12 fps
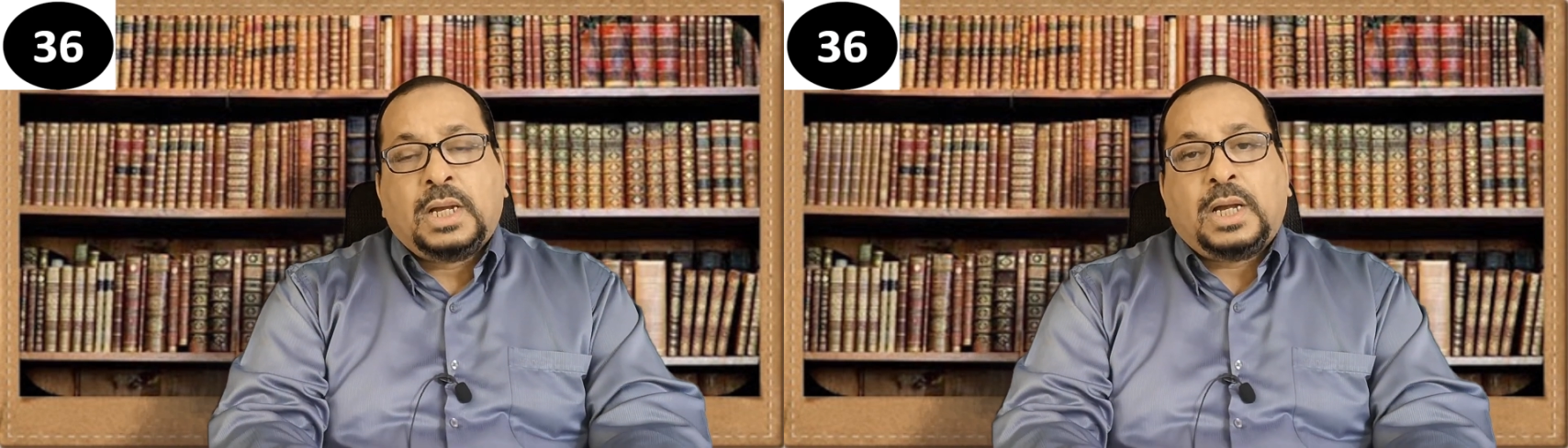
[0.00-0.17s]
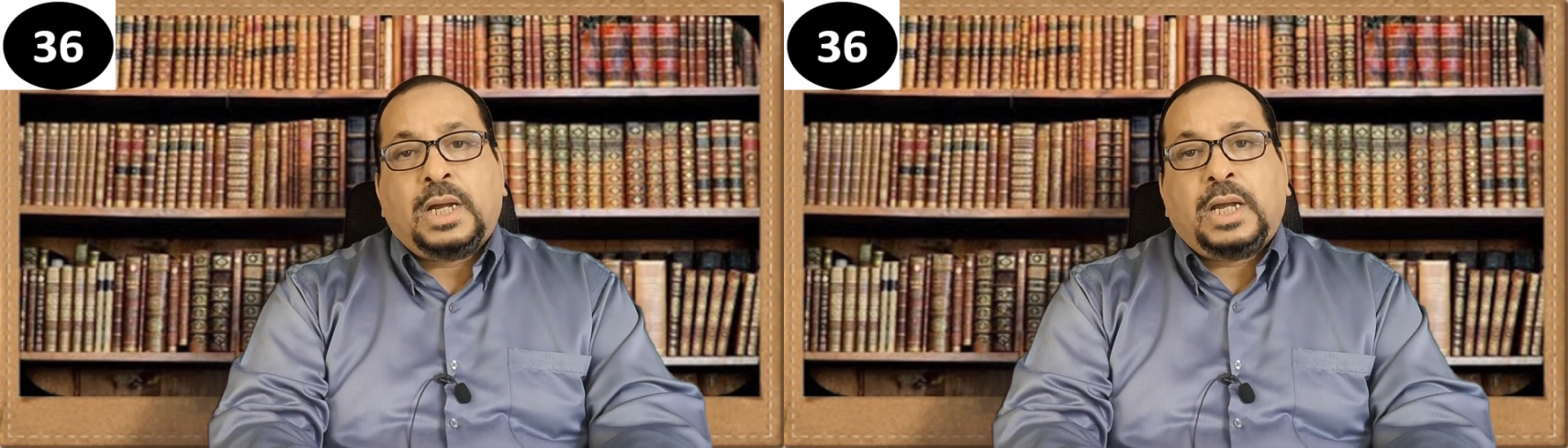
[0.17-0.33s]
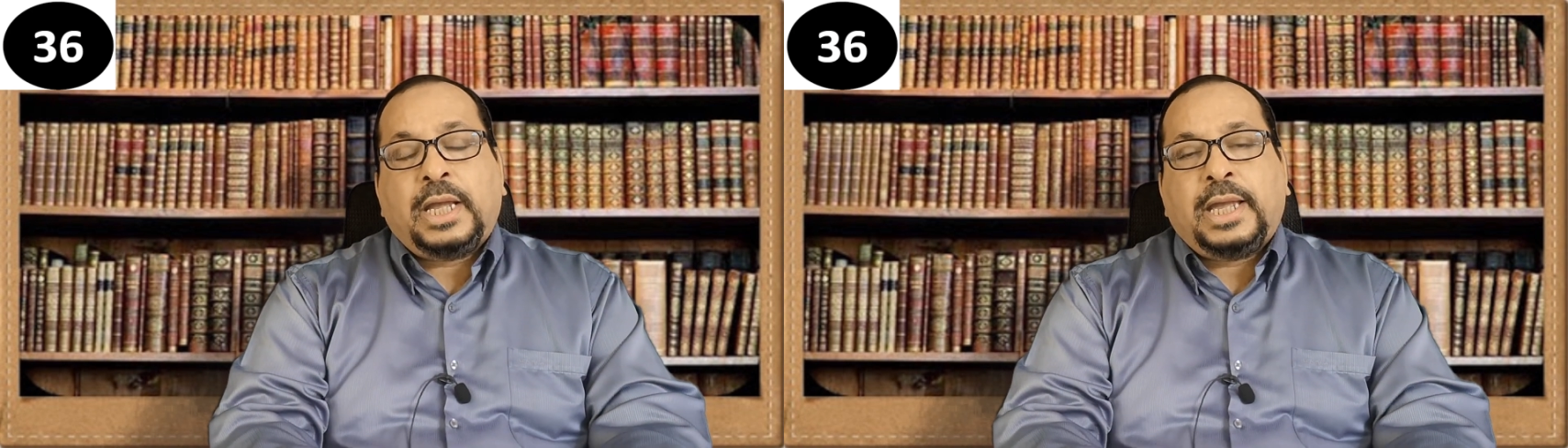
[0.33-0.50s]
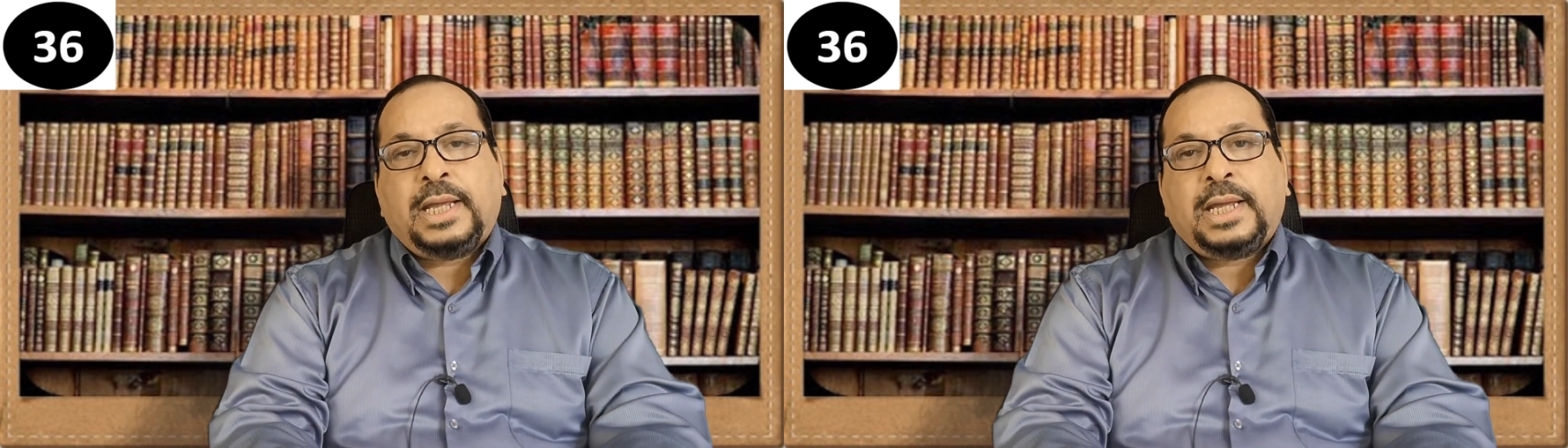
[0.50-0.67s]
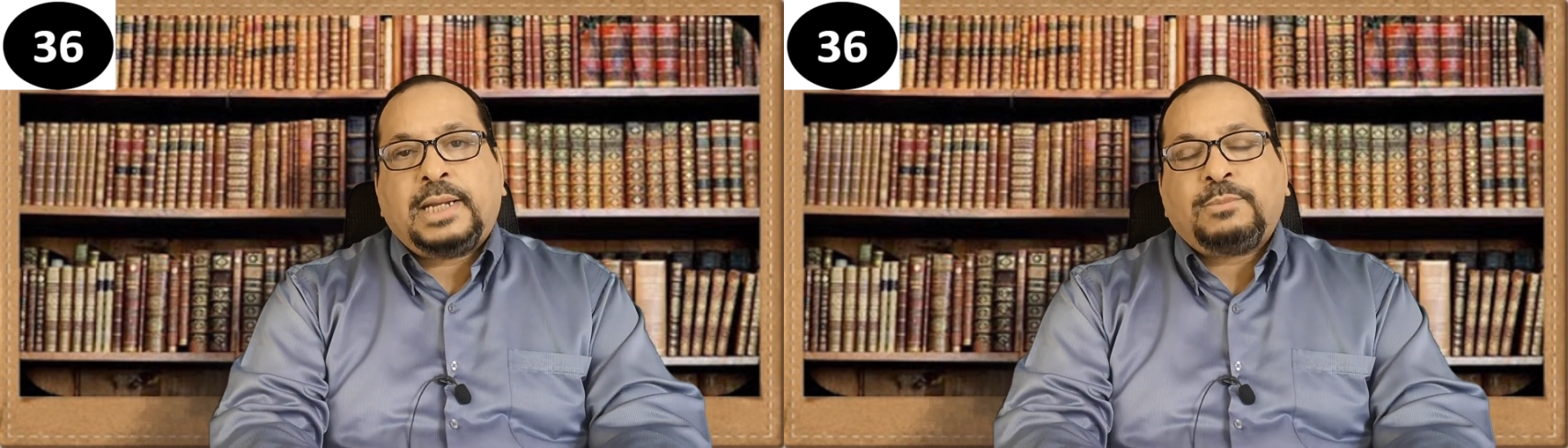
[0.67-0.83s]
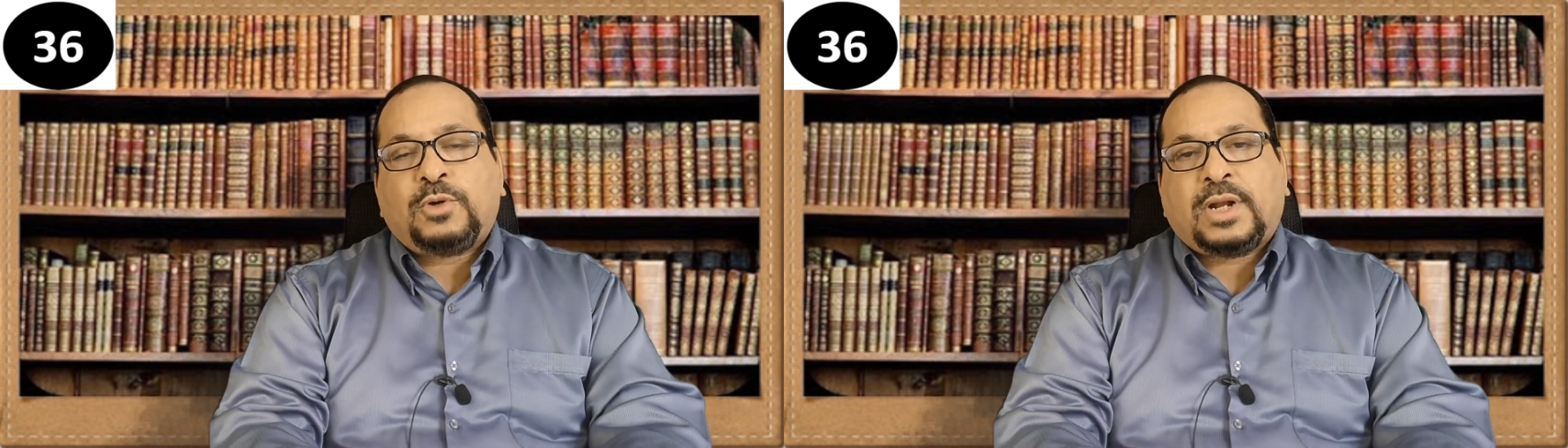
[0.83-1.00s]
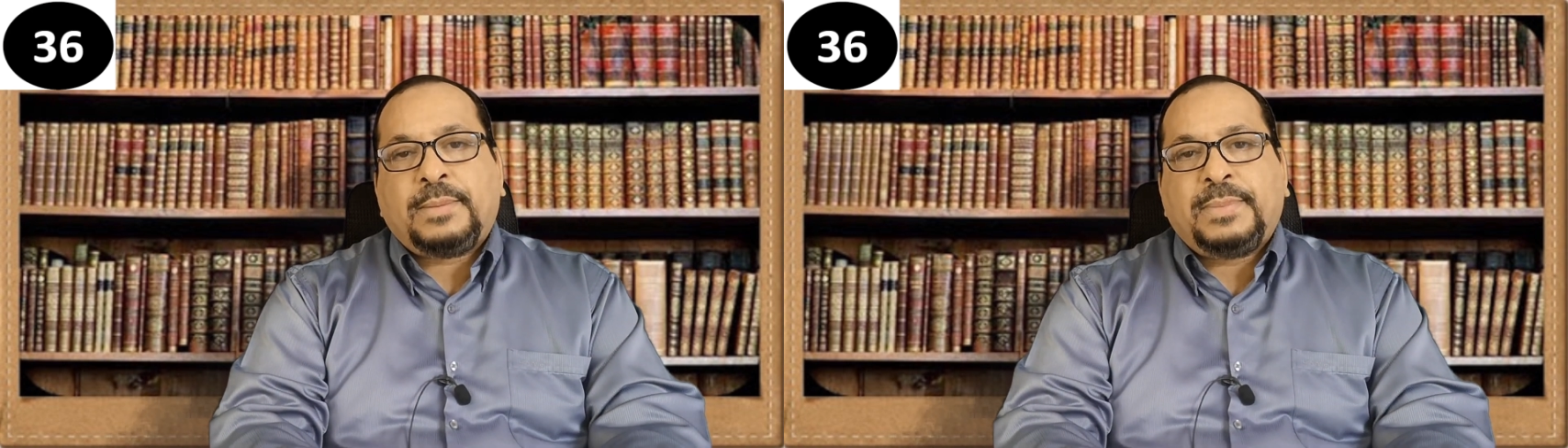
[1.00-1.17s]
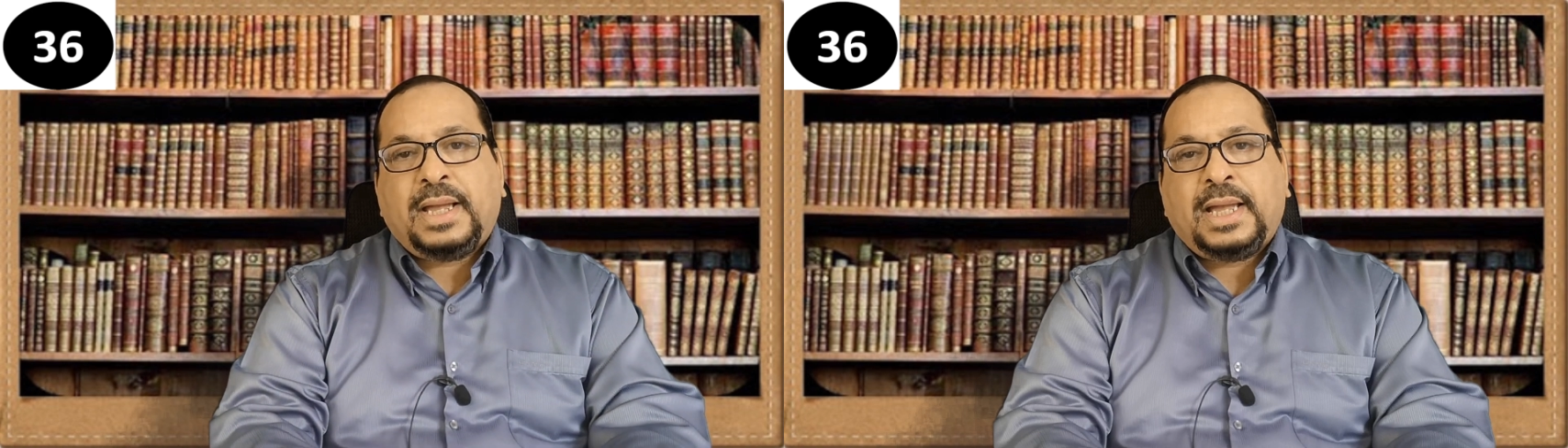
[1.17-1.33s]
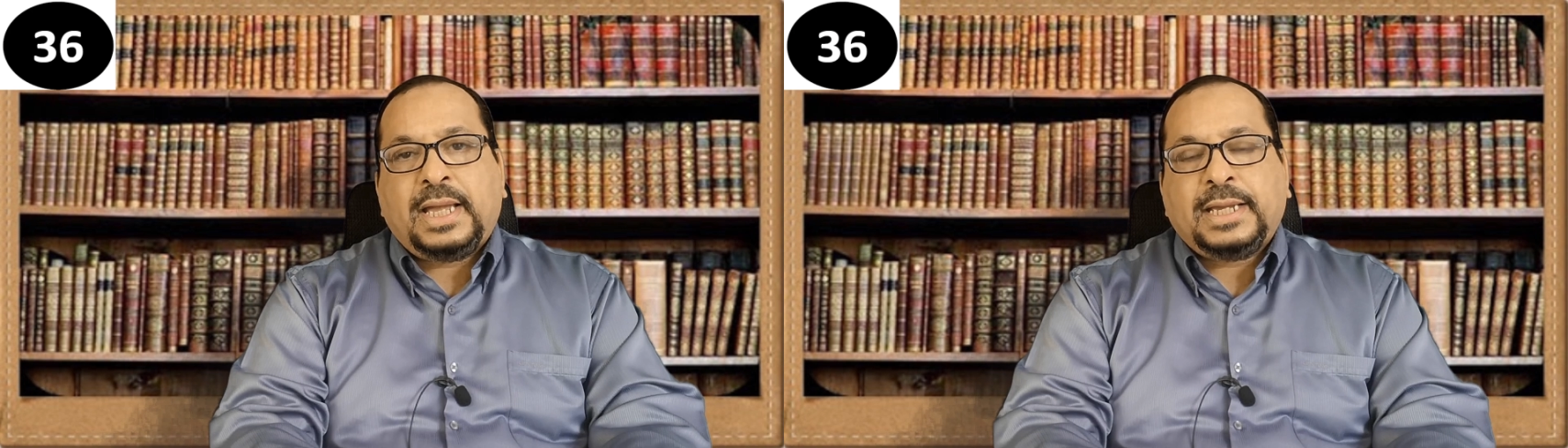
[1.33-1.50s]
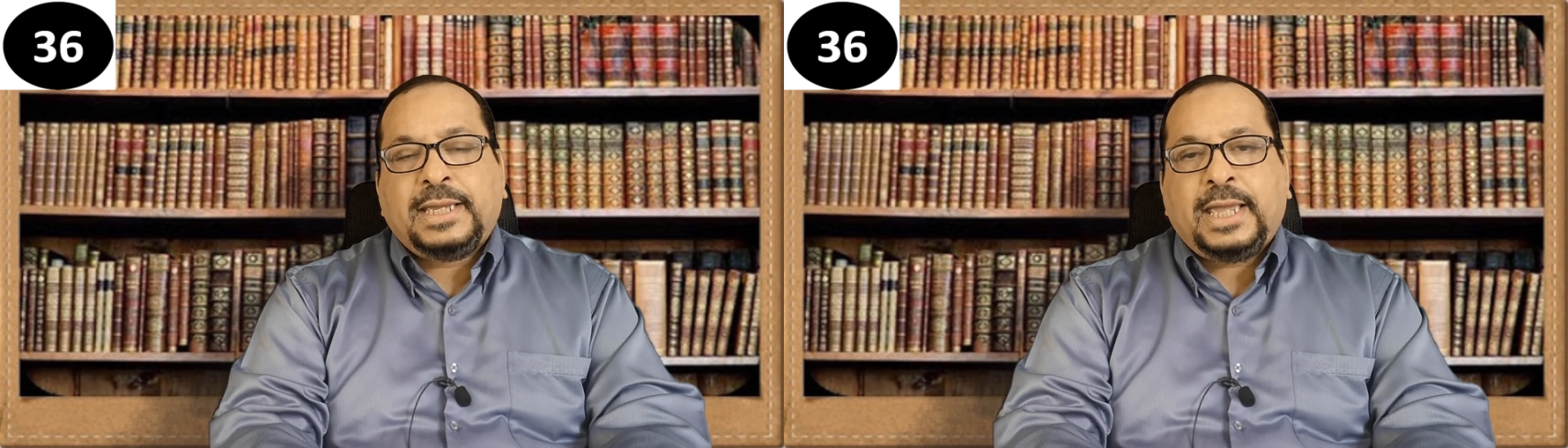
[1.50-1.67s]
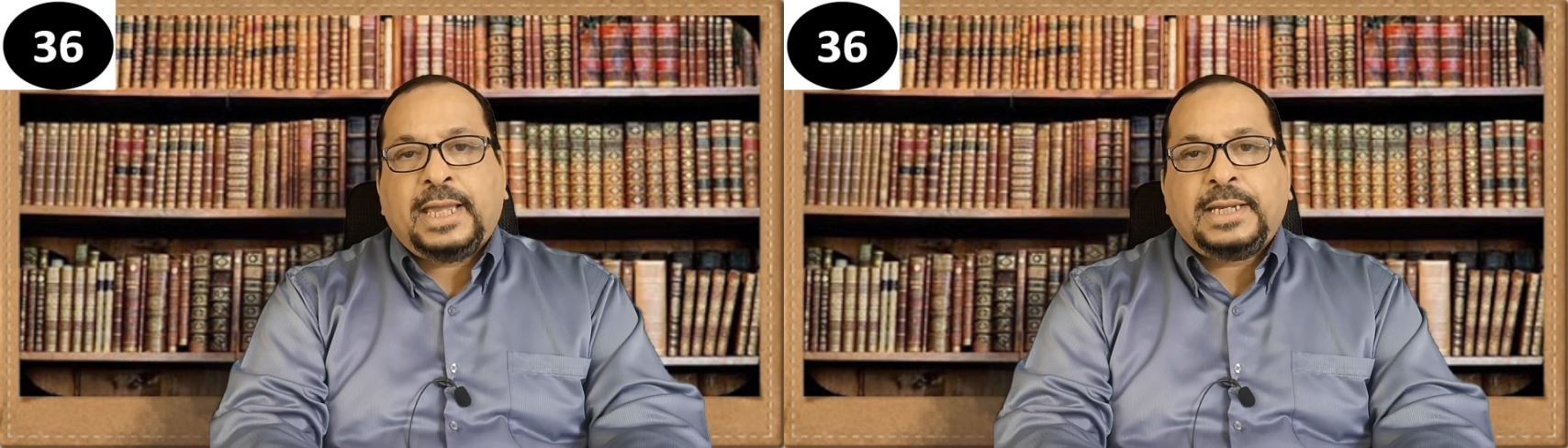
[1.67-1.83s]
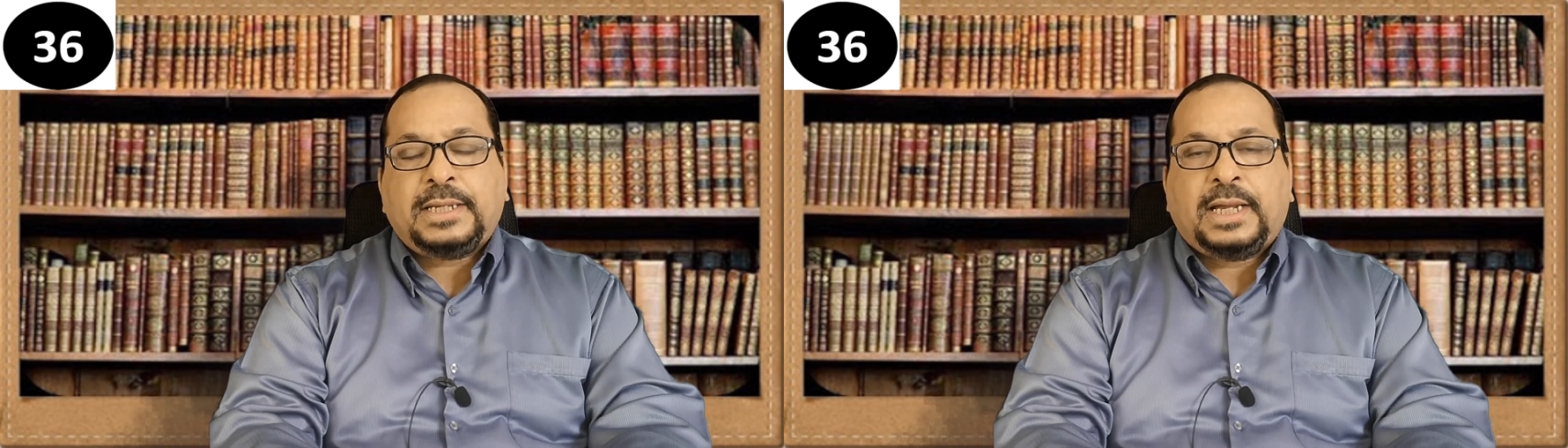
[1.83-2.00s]
And Murabaha
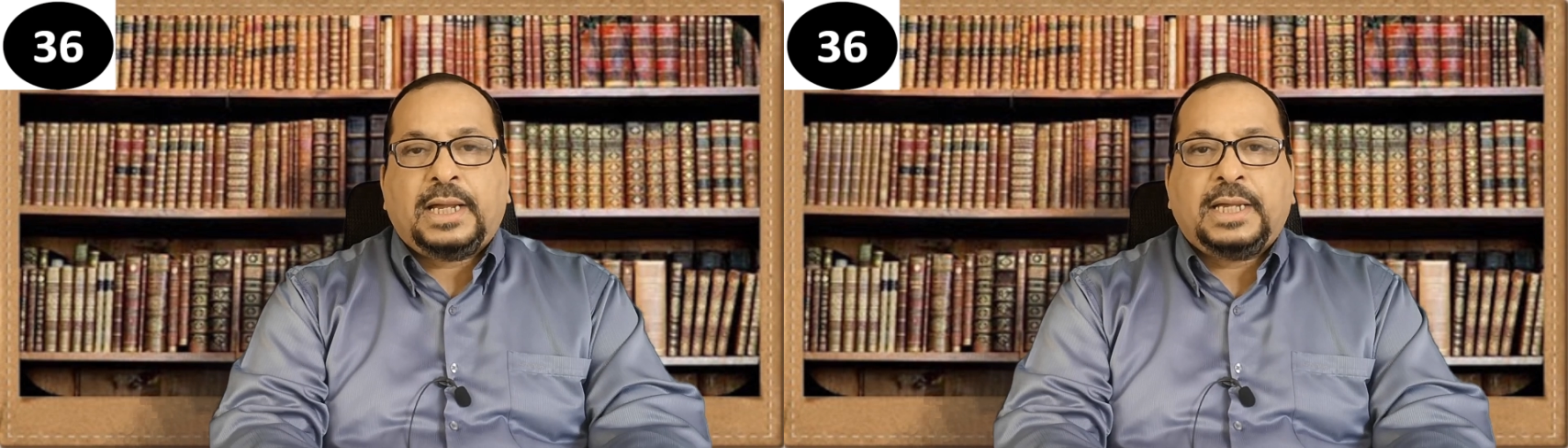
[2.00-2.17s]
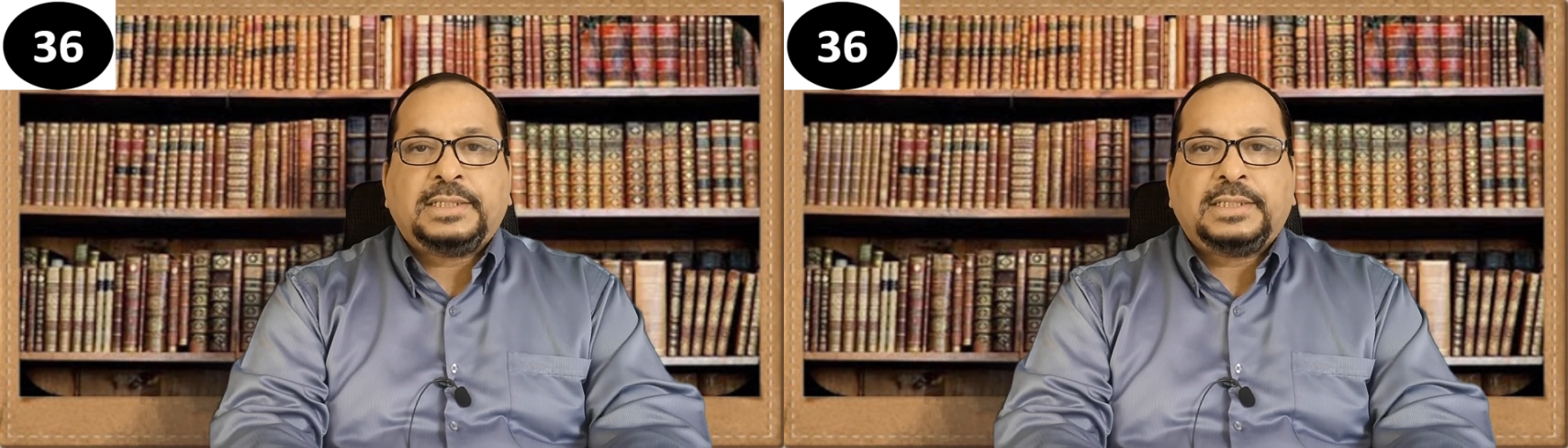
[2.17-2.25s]
again,